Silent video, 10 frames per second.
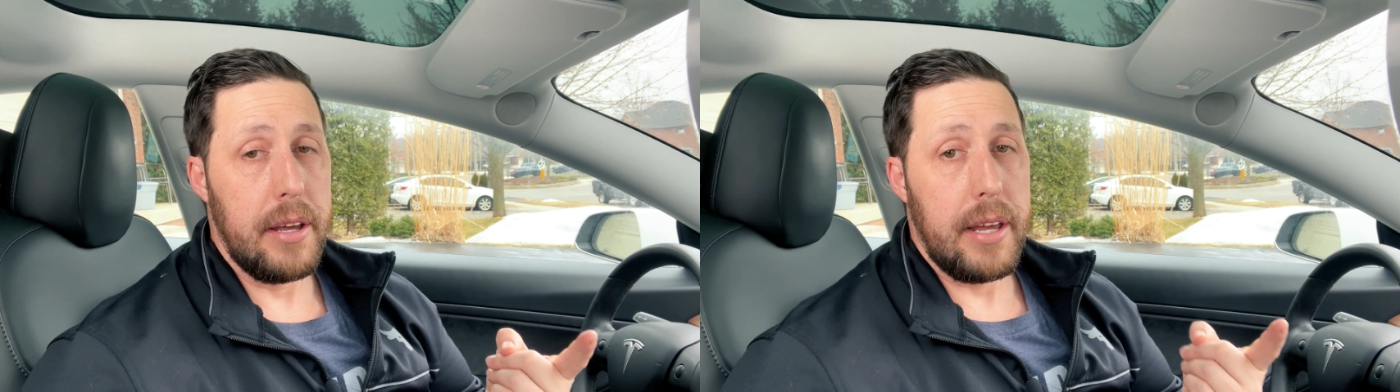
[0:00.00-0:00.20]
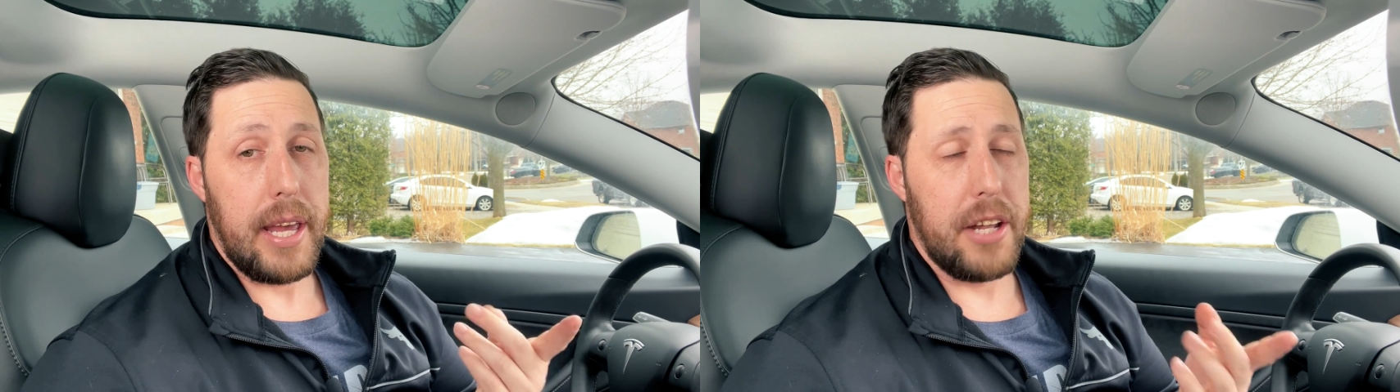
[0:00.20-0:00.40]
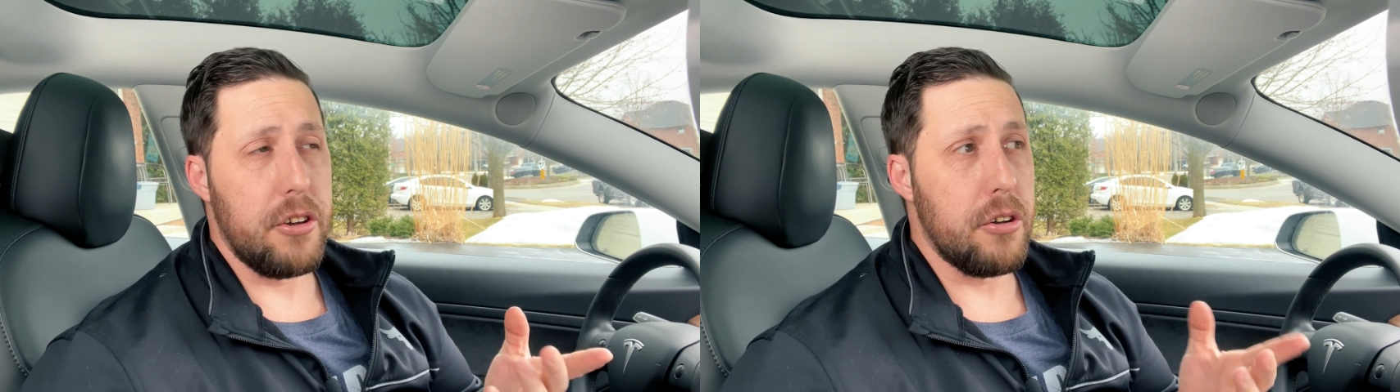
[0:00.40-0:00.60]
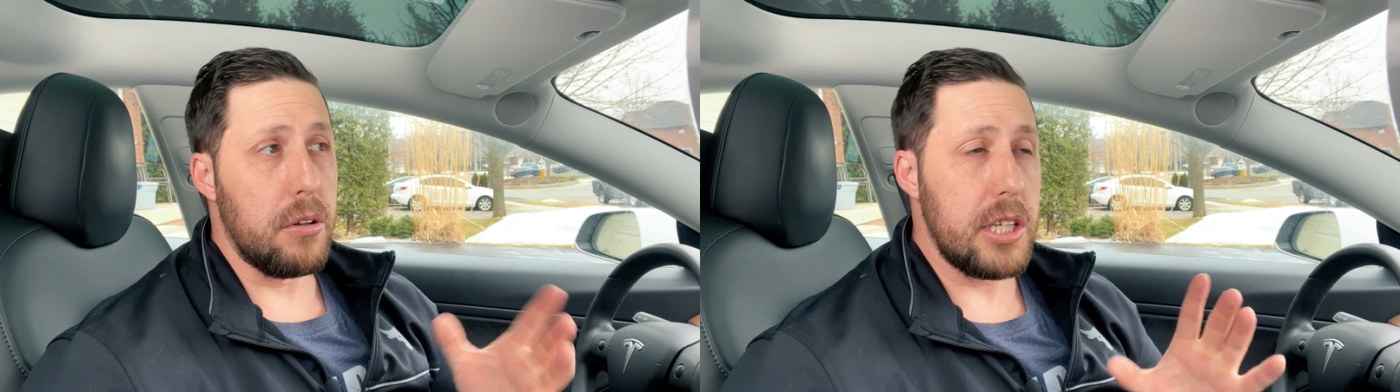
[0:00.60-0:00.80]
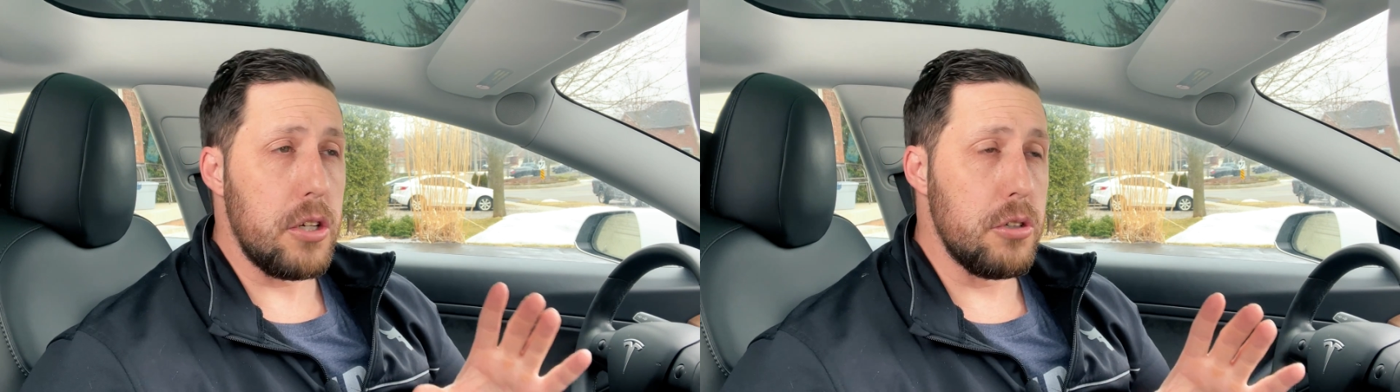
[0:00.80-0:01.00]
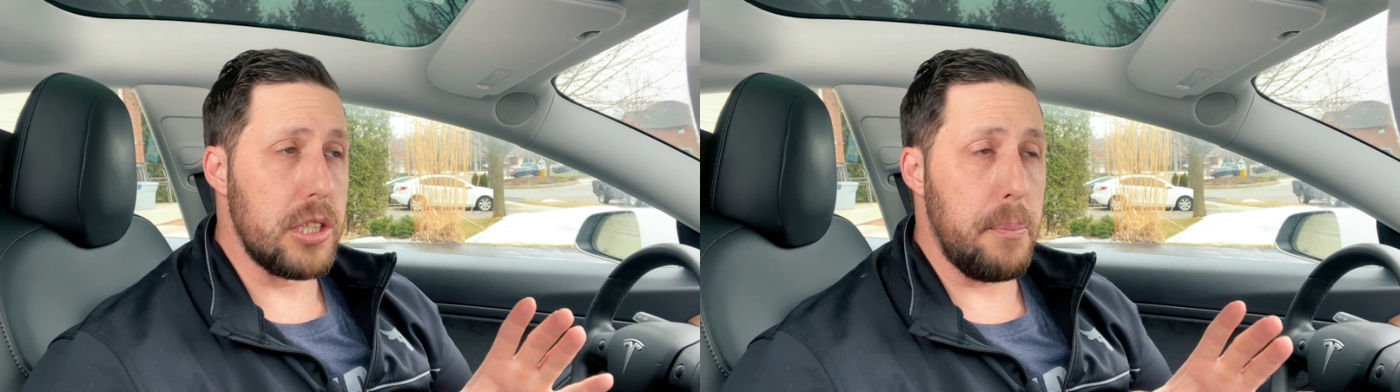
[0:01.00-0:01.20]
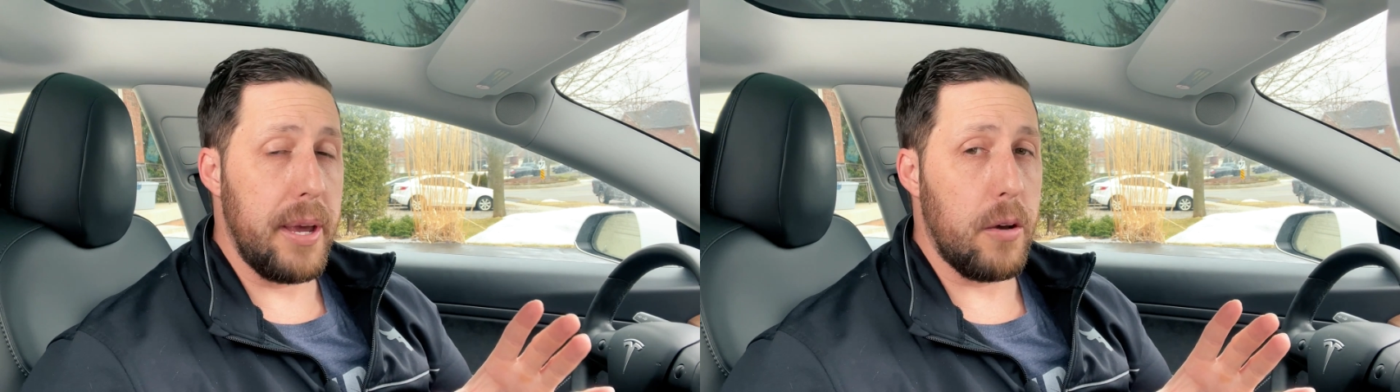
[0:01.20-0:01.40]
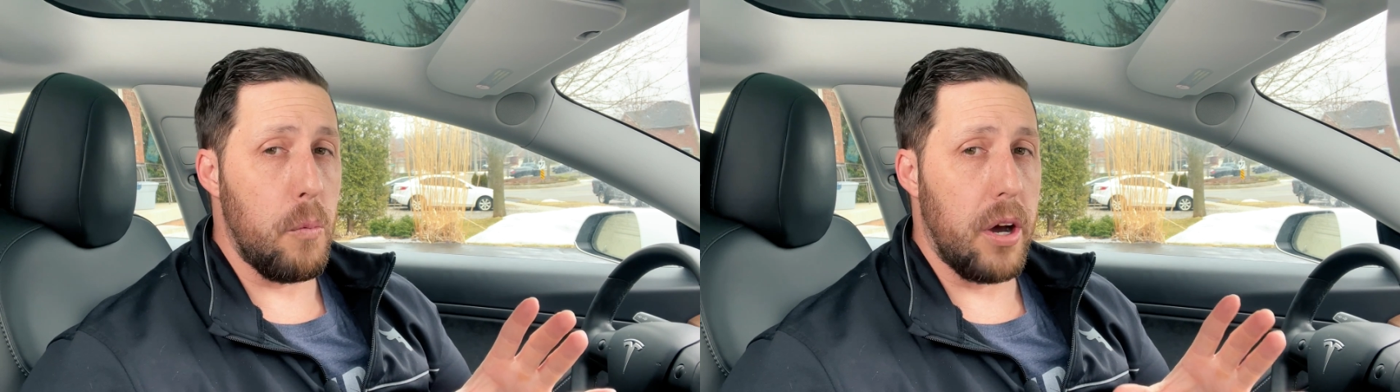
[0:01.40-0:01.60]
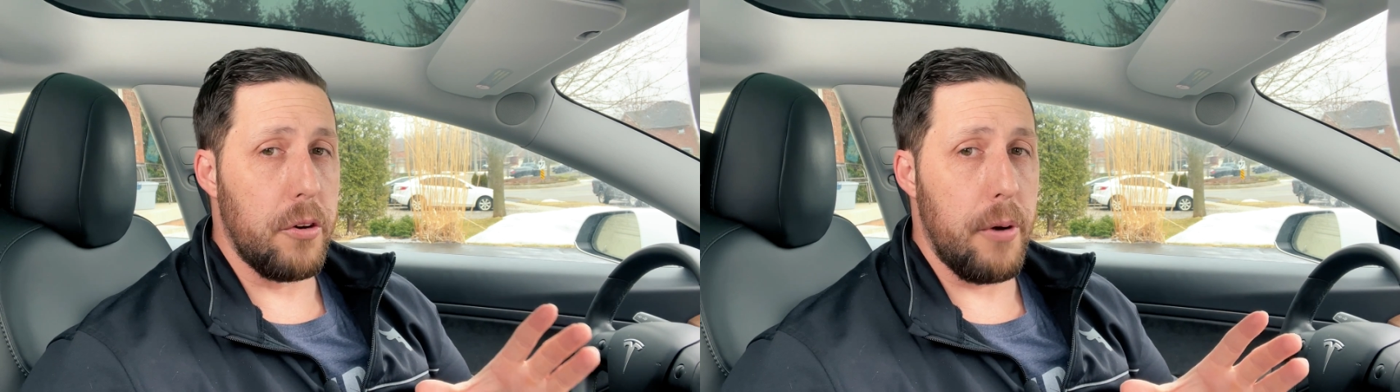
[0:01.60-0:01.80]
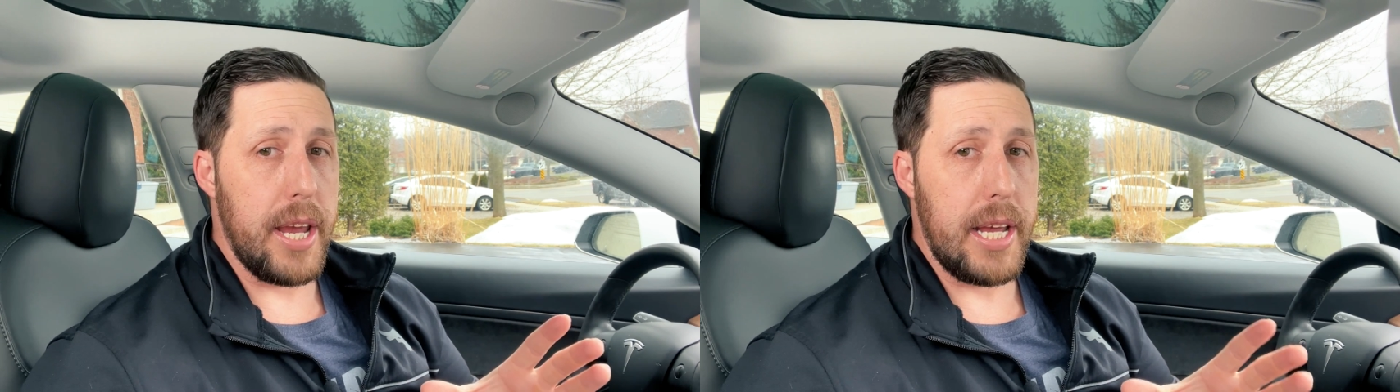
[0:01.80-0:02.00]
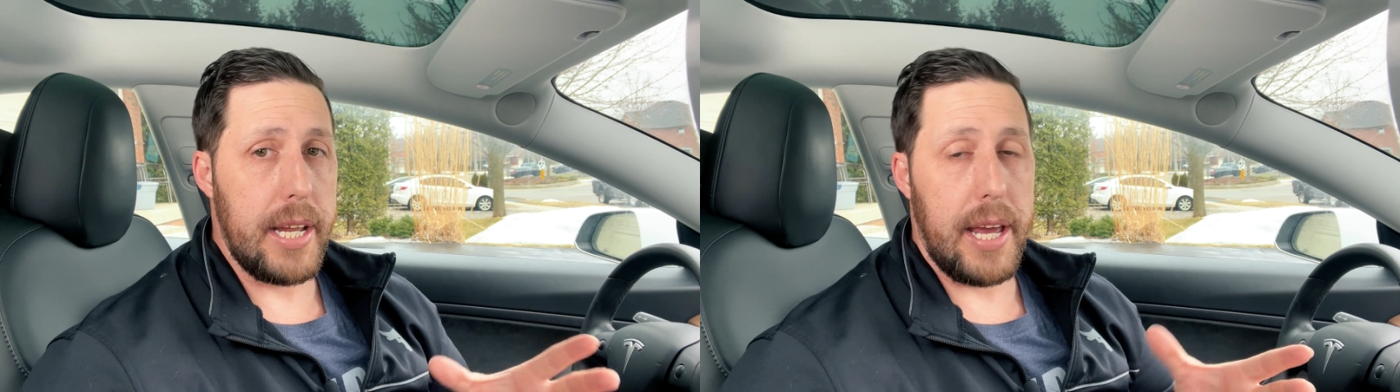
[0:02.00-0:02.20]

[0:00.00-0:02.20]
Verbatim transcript: and you can only usually pick one rate,